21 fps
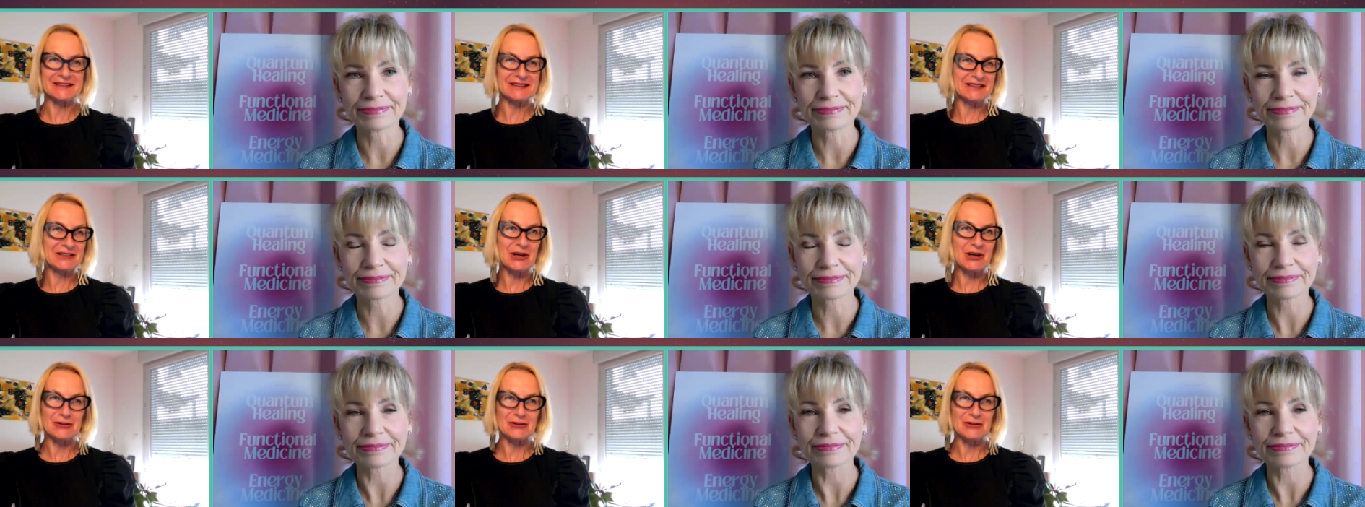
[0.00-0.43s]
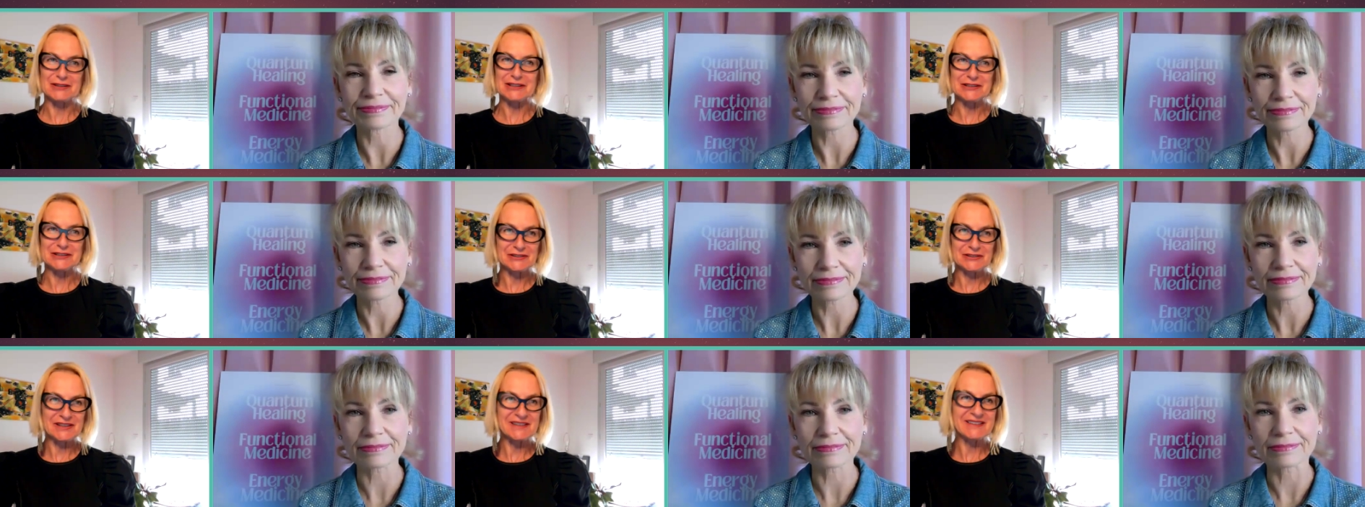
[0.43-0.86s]
Speaker 1: coffee
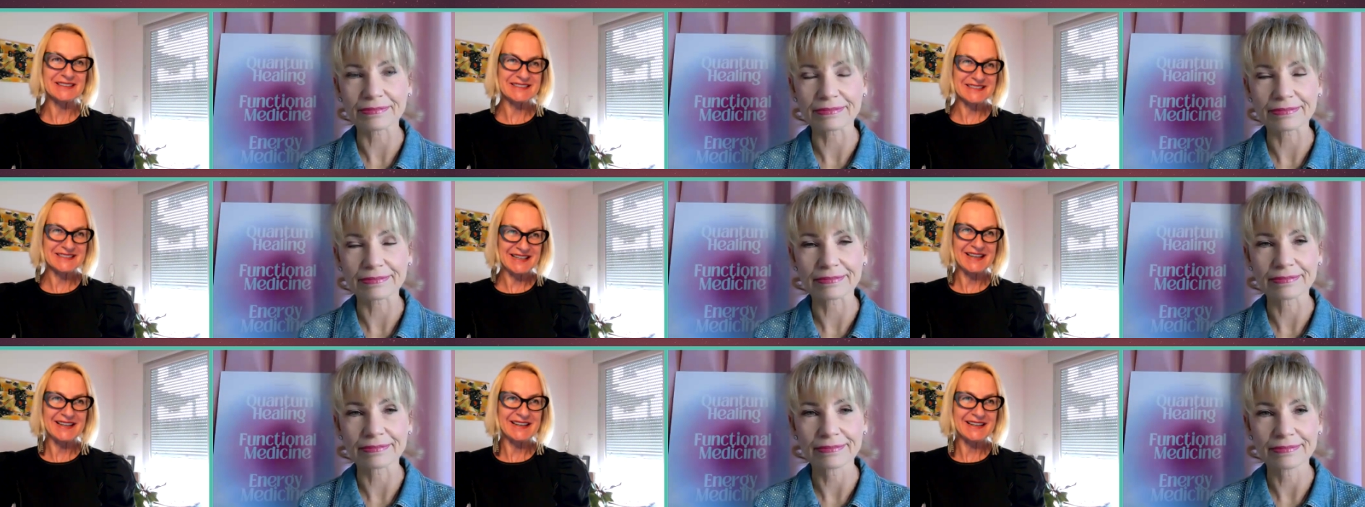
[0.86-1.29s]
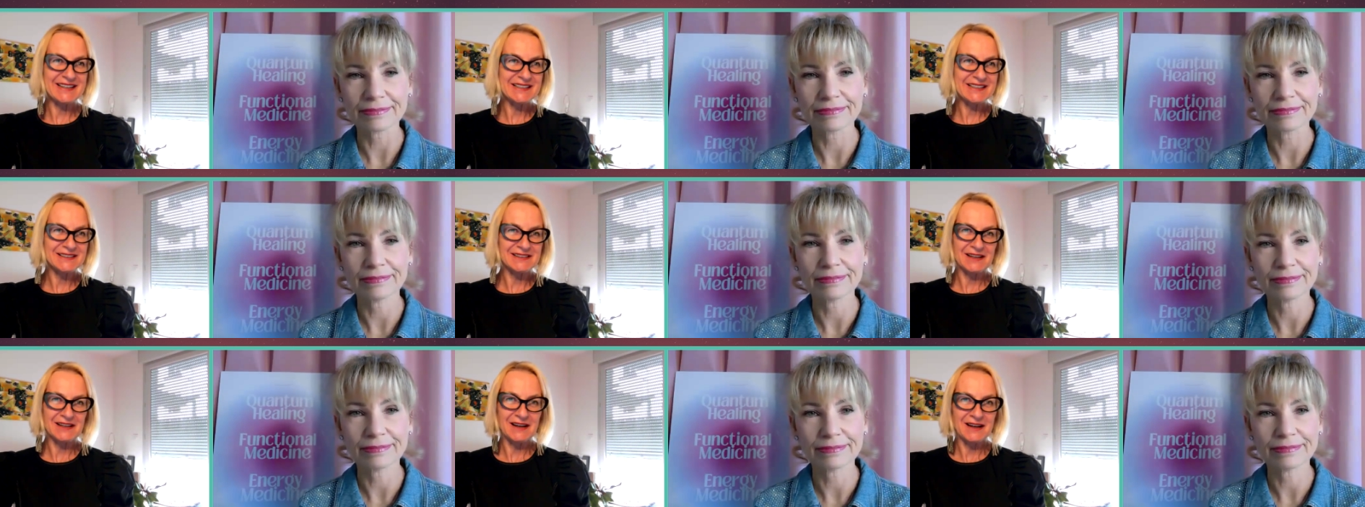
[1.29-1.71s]
during the day
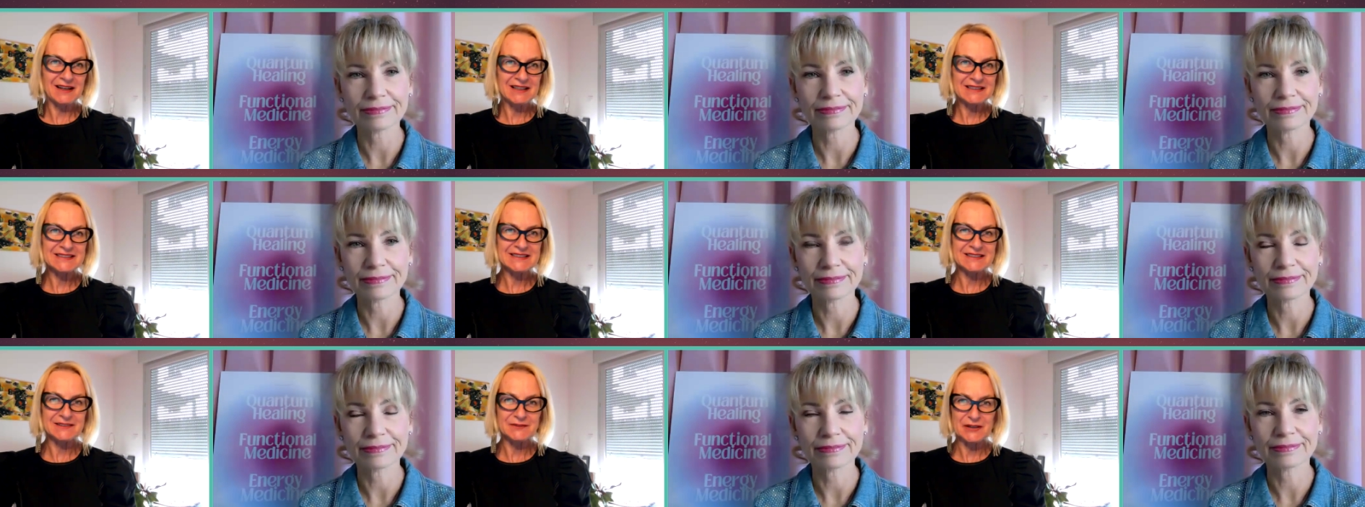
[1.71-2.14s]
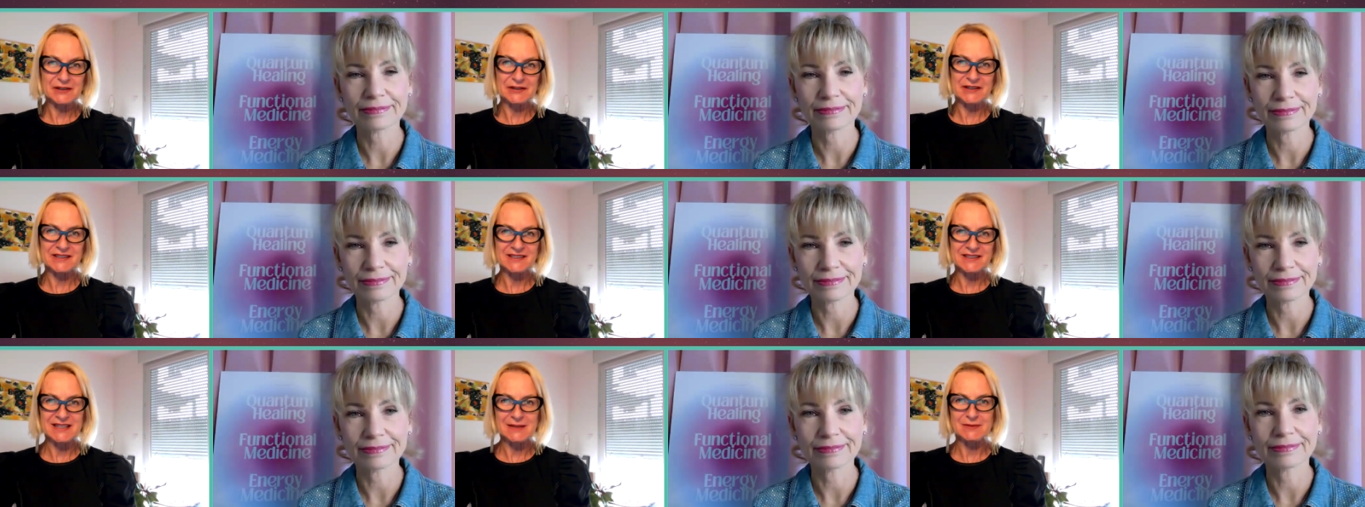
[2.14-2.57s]
a lot,
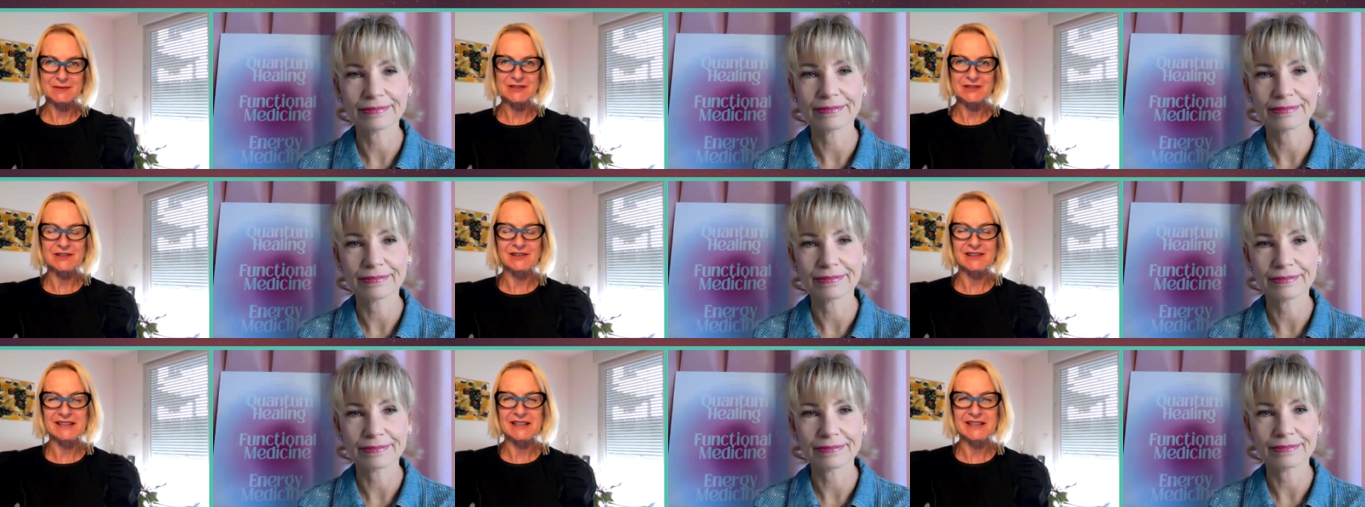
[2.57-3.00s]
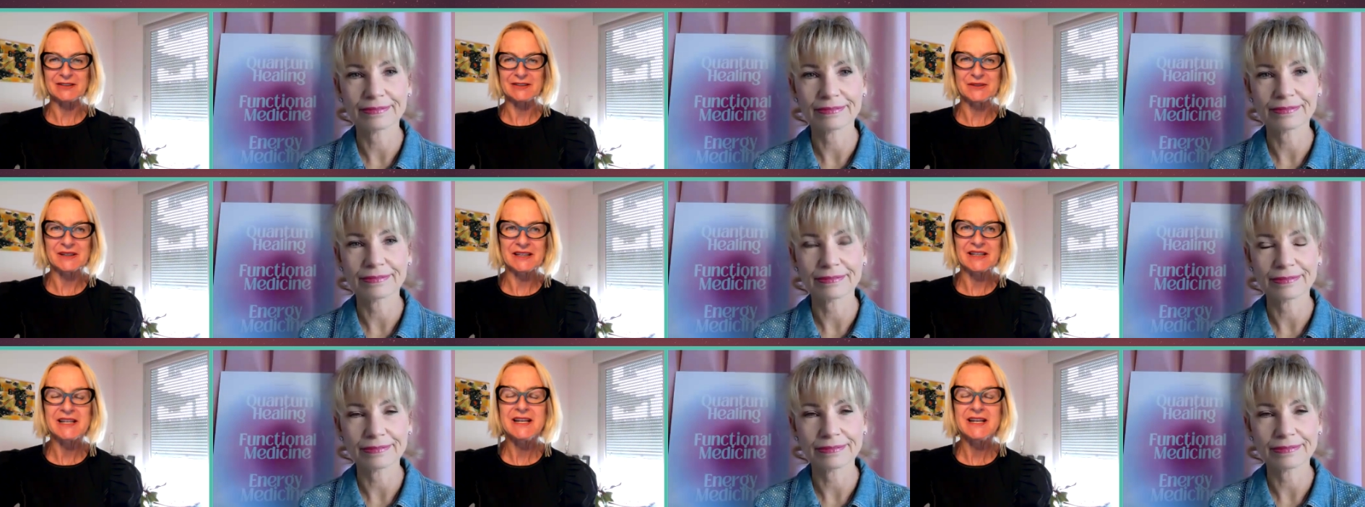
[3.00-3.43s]
very exceptionally
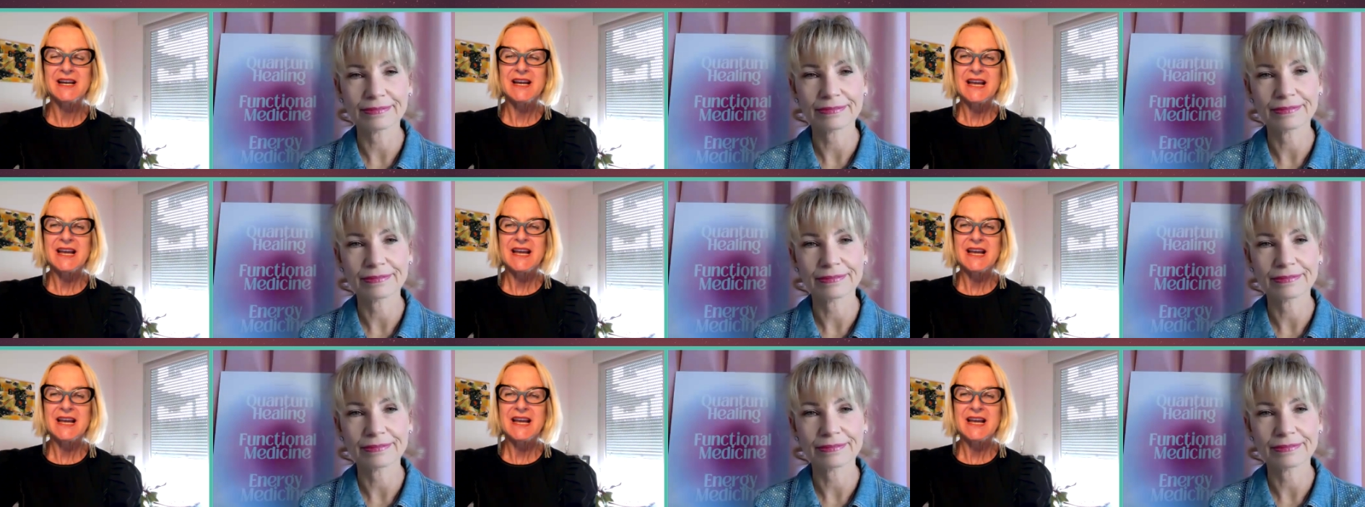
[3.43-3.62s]
only.